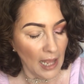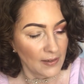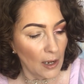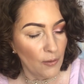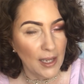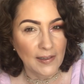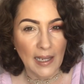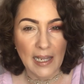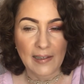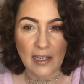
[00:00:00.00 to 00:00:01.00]
So this
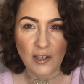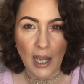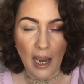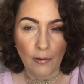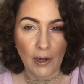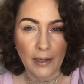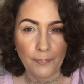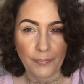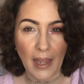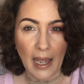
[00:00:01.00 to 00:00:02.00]
is Terra,
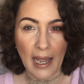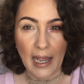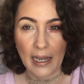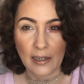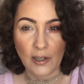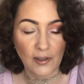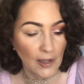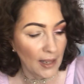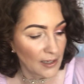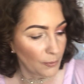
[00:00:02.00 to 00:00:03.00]
and
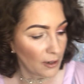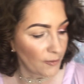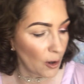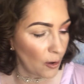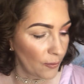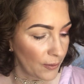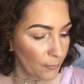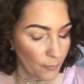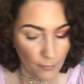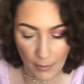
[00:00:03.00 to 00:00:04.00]
so that's what I've got on
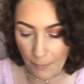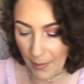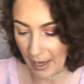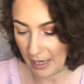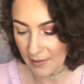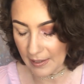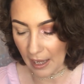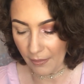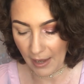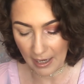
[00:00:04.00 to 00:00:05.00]
the base.
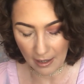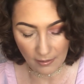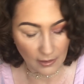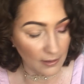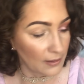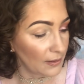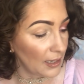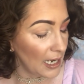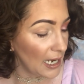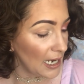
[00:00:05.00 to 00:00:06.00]
And then
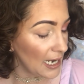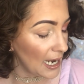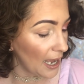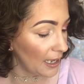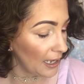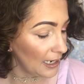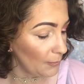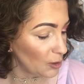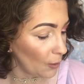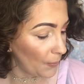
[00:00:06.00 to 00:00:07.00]
the
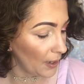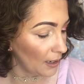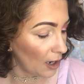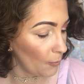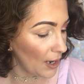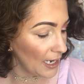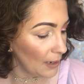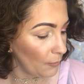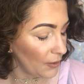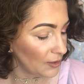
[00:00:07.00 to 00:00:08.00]
lip topper I went
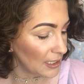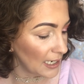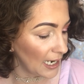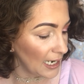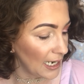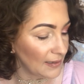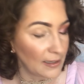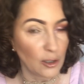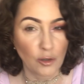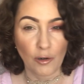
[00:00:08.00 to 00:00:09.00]
in with today is
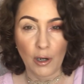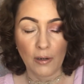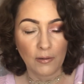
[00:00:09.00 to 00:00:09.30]
Saint Tropez.